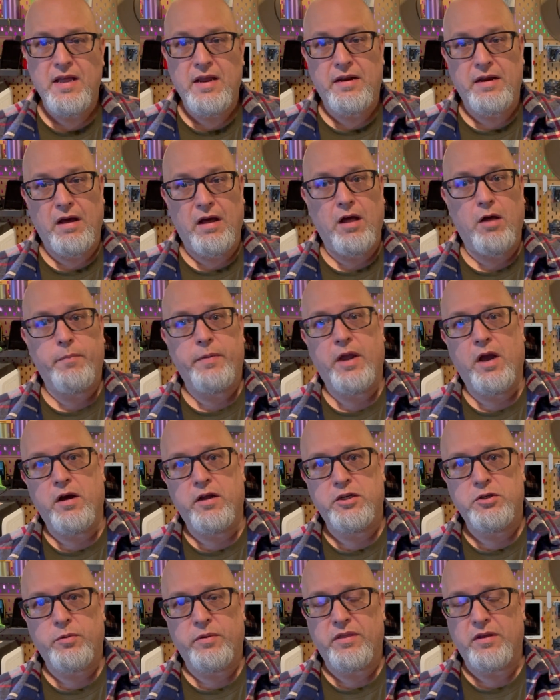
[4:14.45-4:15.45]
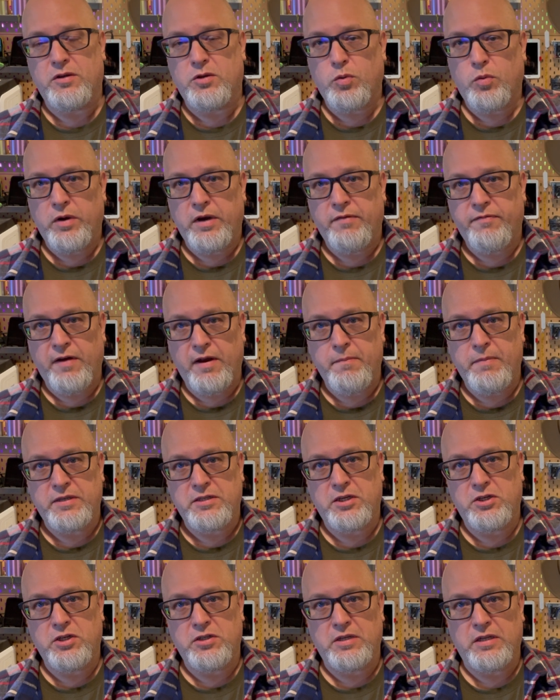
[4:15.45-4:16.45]
Now, I'll be honest with you, 25
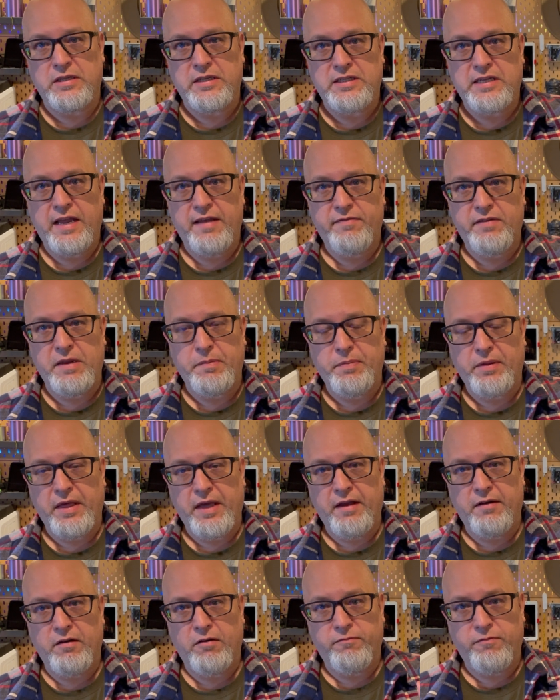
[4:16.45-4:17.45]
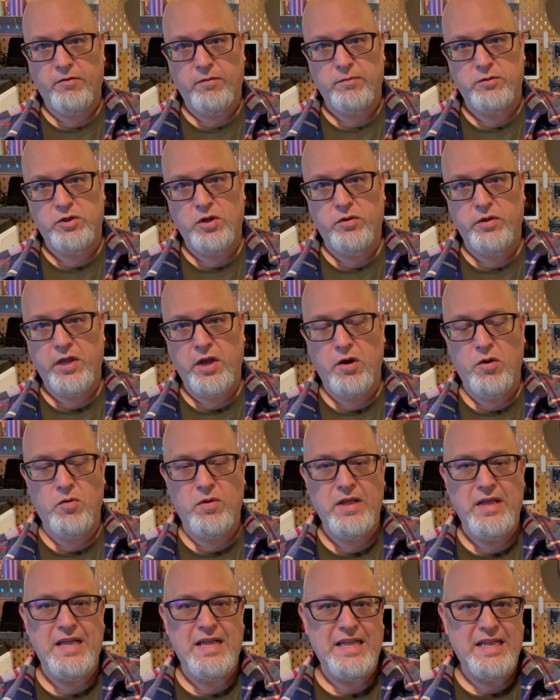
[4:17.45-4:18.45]
messages on the safety plan from Zoleo